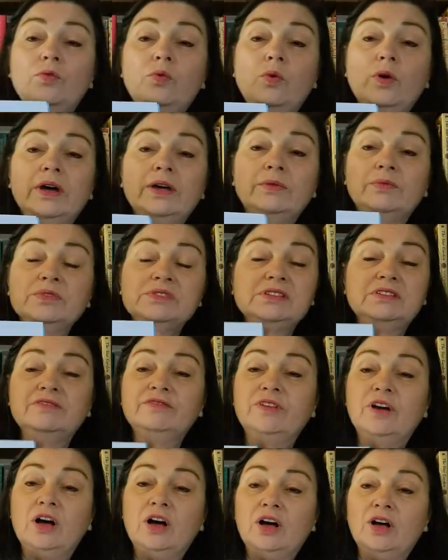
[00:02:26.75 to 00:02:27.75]
what was
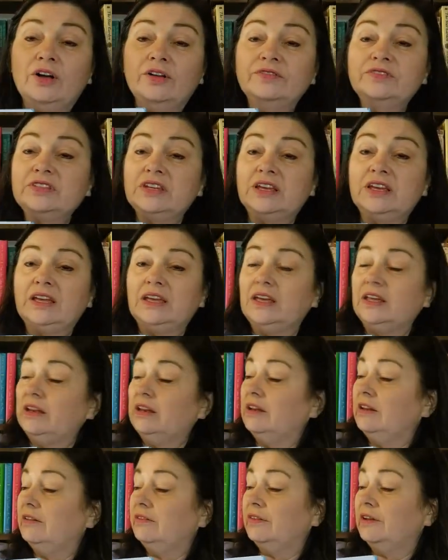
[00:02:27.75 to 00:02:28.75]
involved
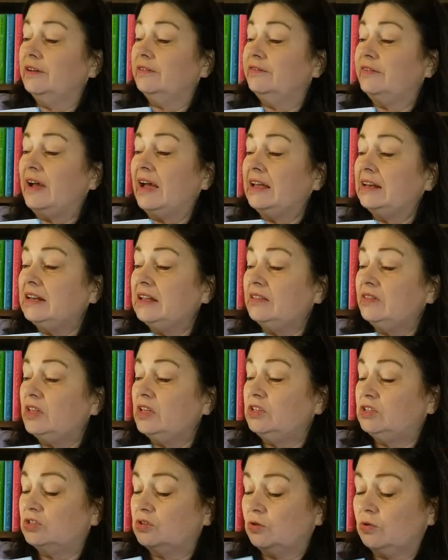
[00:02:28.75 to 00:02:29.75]
in finding
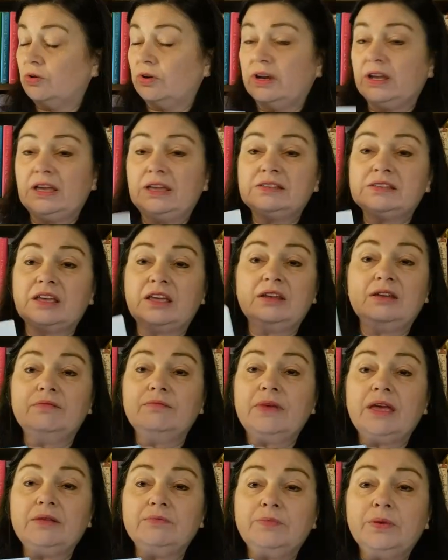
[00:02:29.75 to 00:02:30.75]
these stories
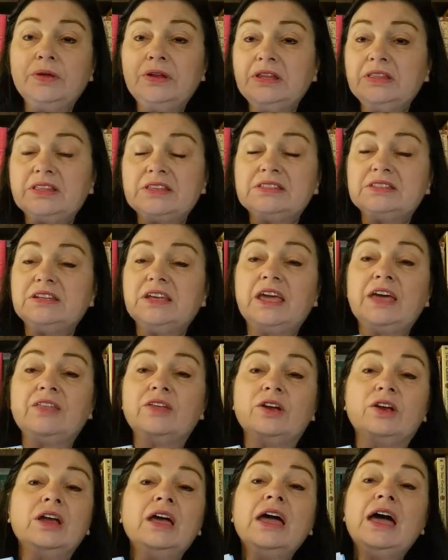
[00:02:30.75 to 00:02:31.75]
and putting this
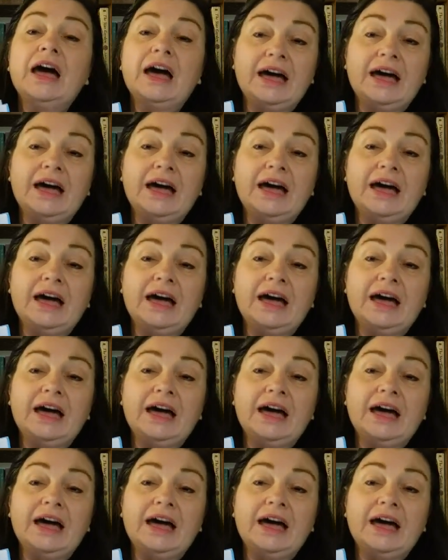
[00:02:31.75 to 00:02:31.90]
together.